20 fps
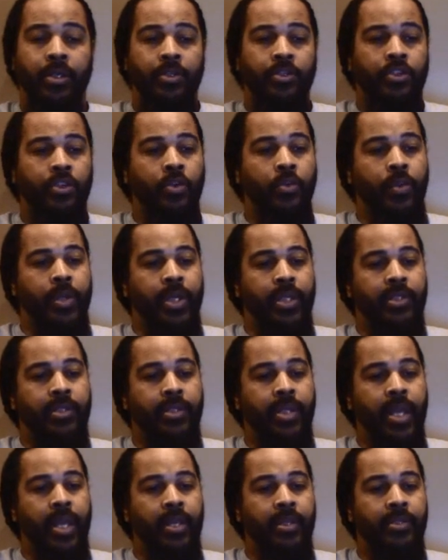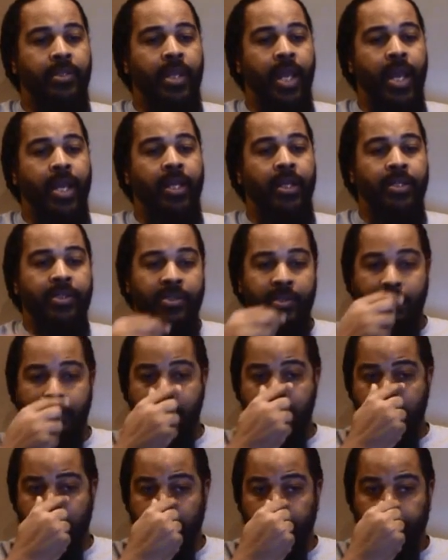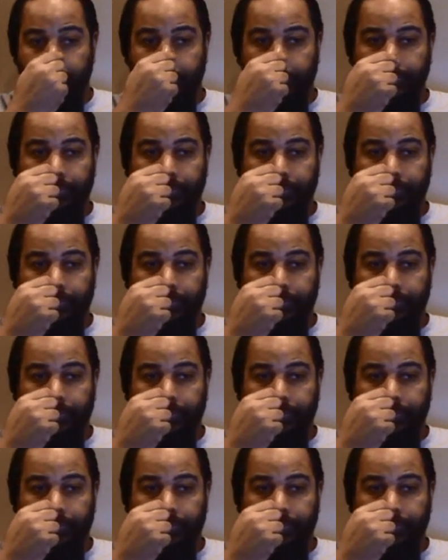So when it says, like unto me,